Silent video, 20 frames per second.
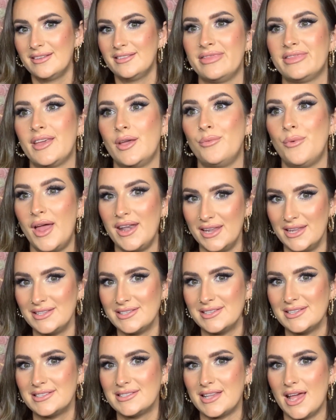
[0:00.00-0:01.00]
they went into
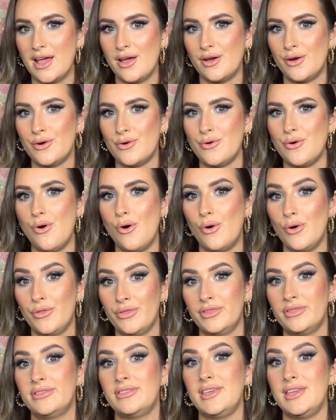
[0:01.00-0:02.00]
sale
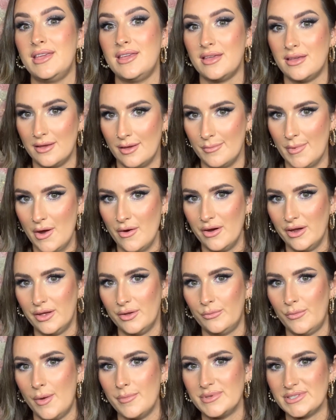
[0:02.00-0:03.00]
on the American
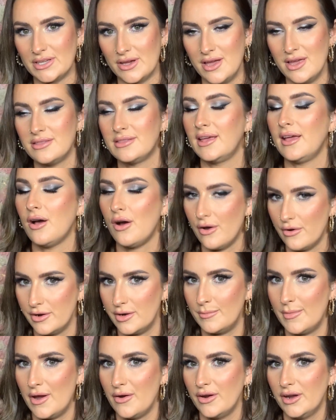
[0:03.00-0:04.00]
website. They are an
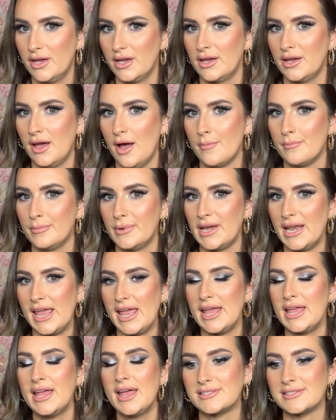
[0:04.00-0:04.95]
American company.